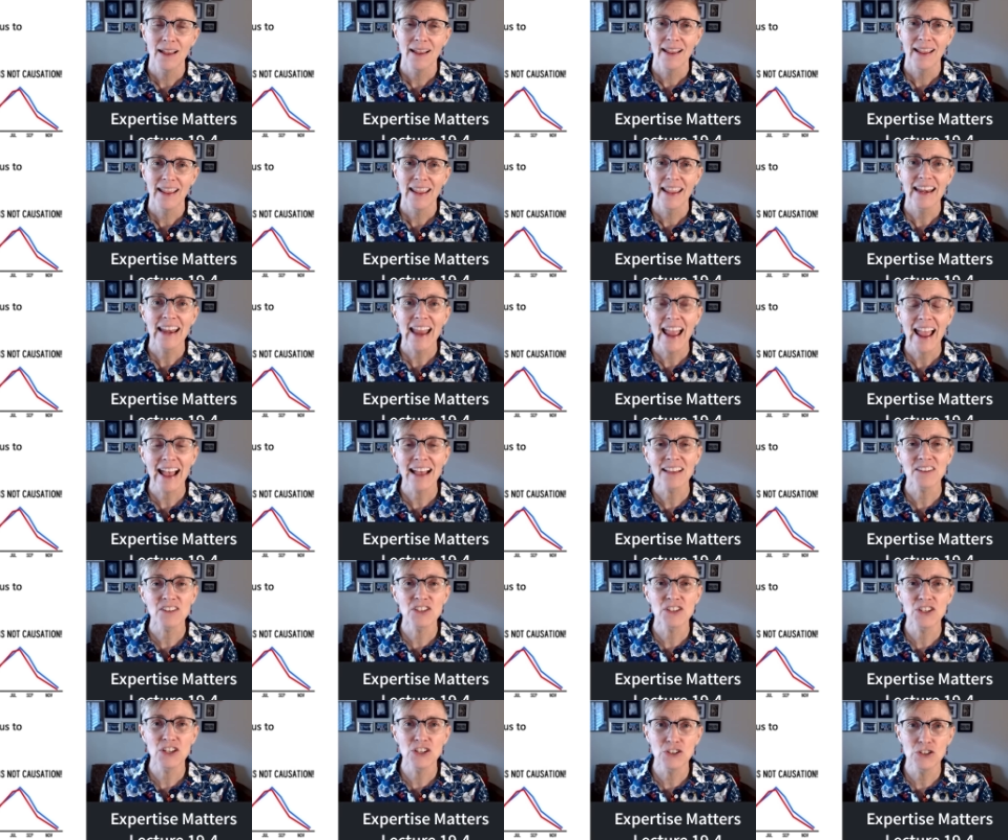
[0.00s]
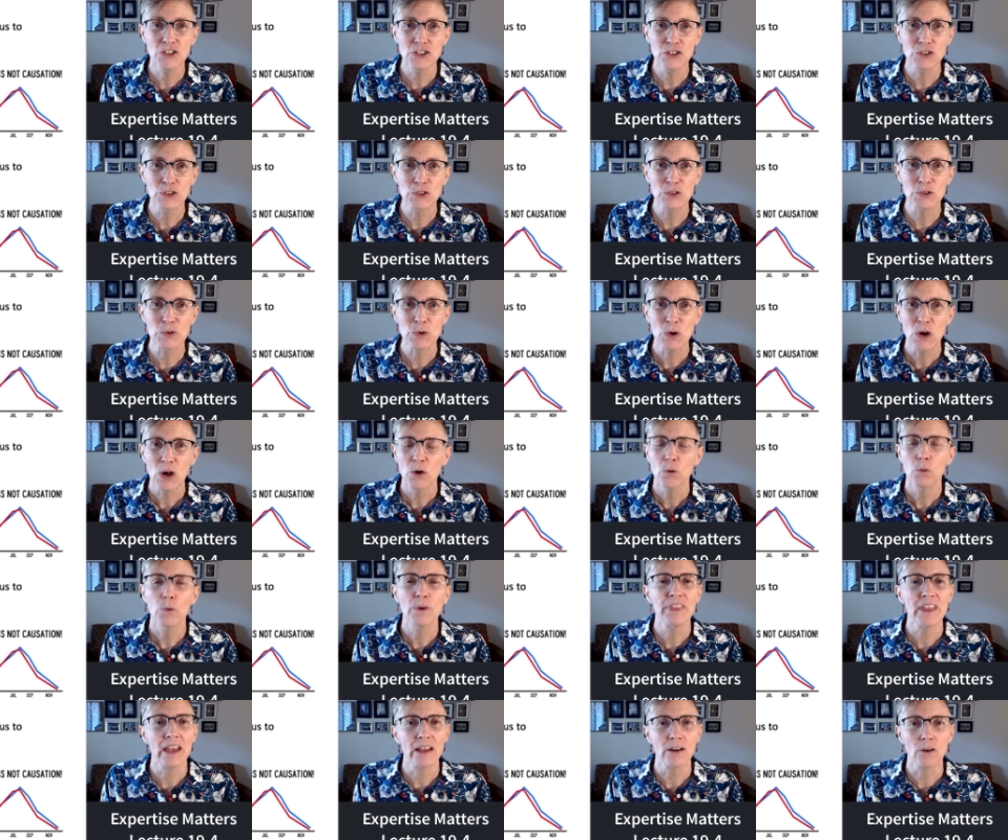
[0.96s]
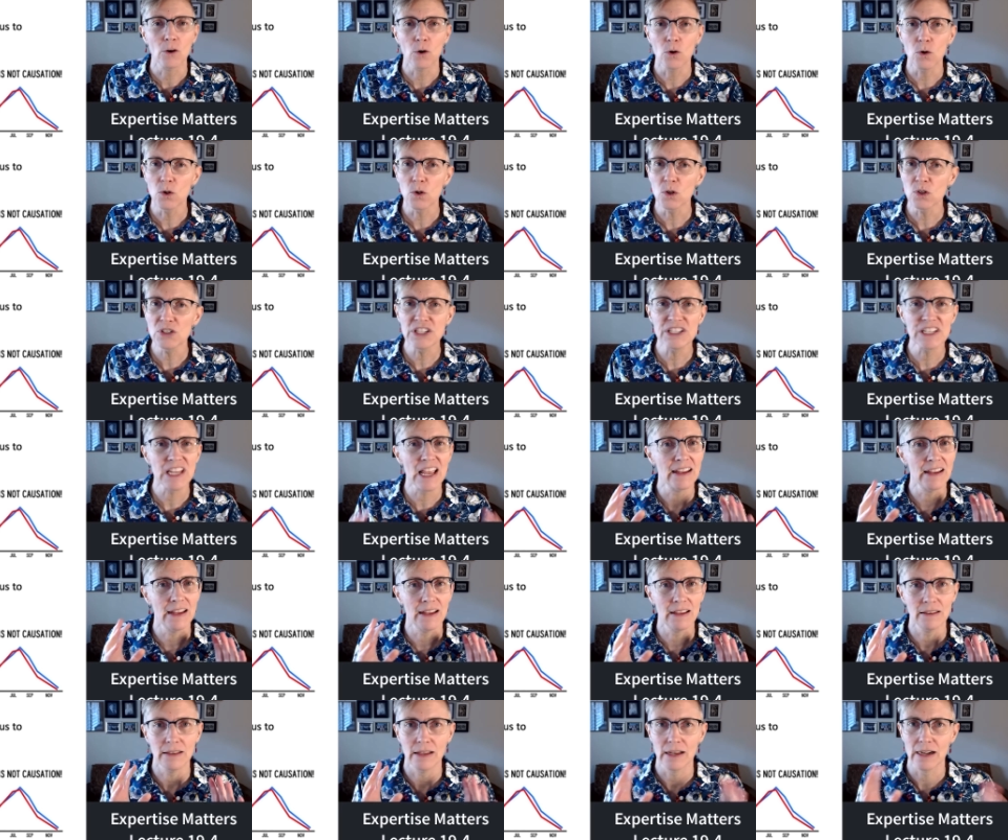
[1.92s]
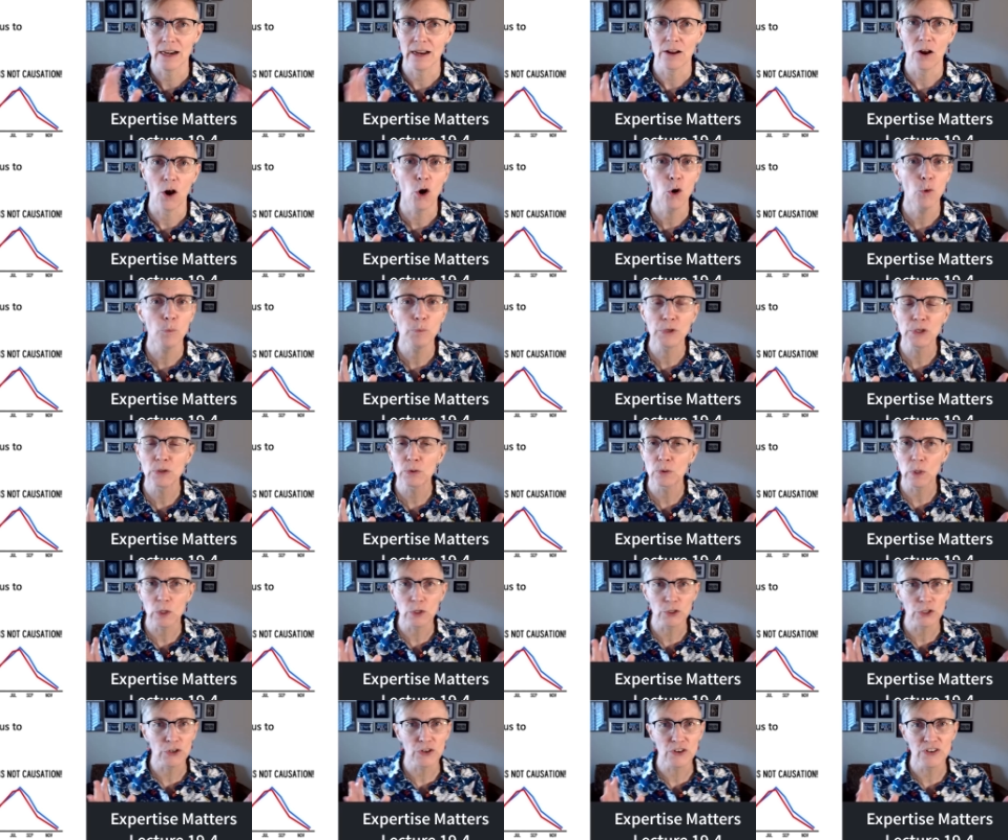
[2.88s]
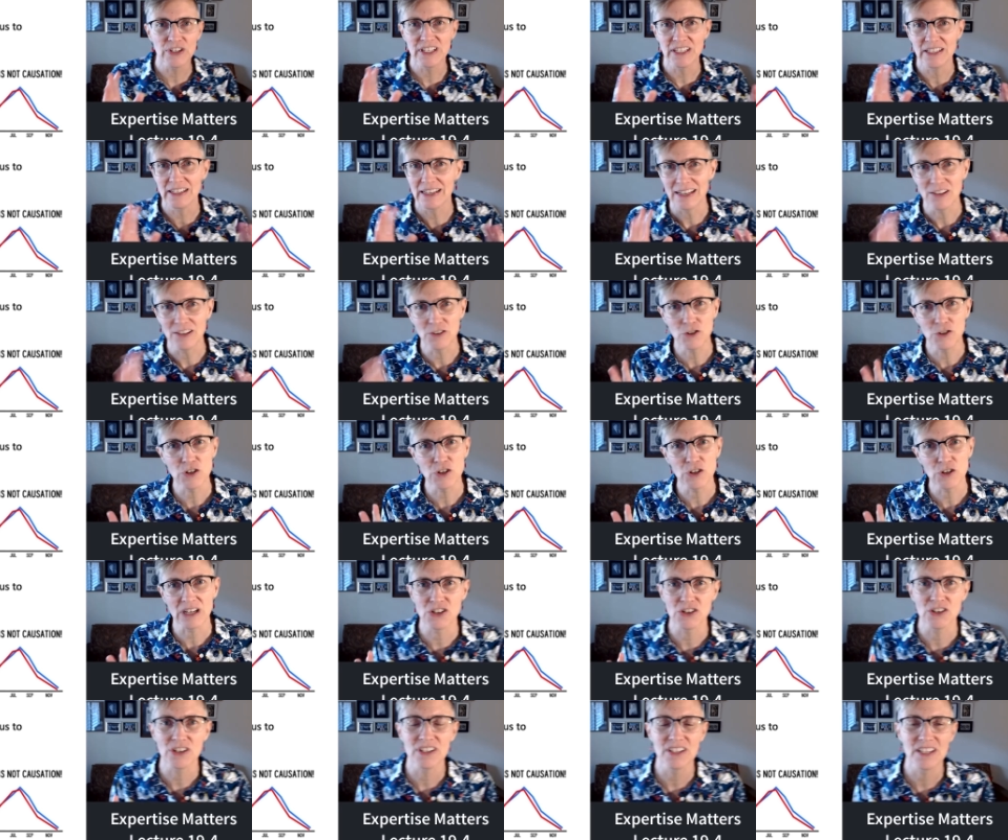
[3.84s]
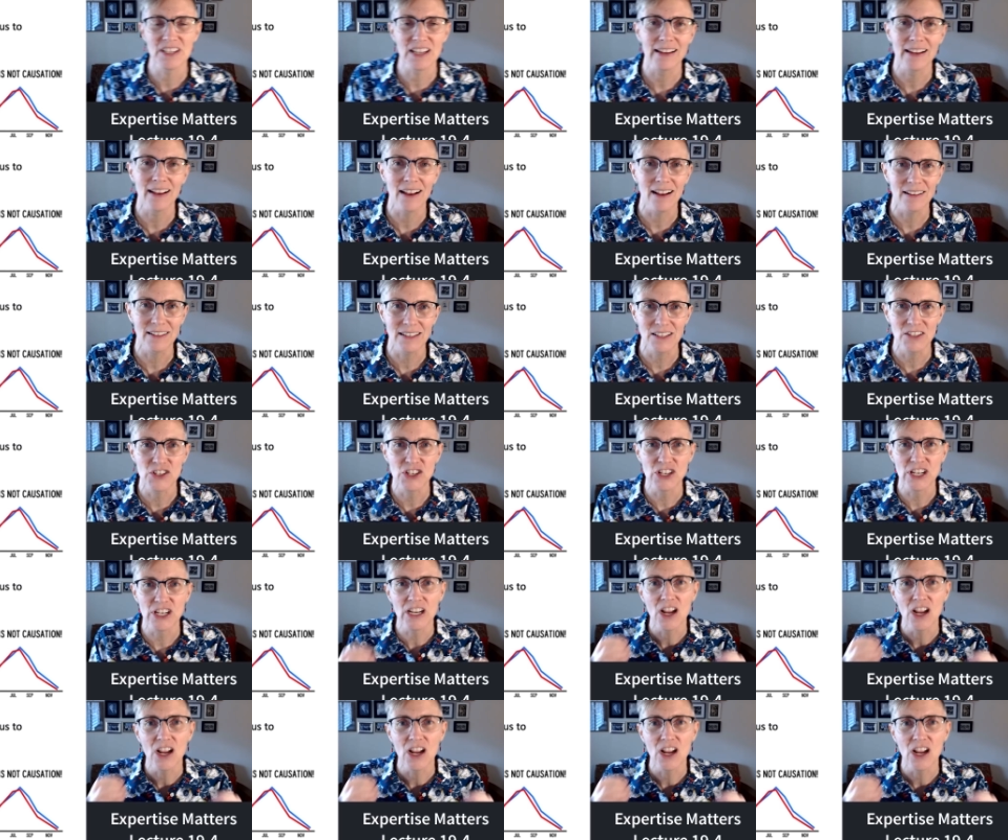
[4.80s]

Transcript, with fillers: It has to do with that old saying that I hope you learned in Introduction to Psychology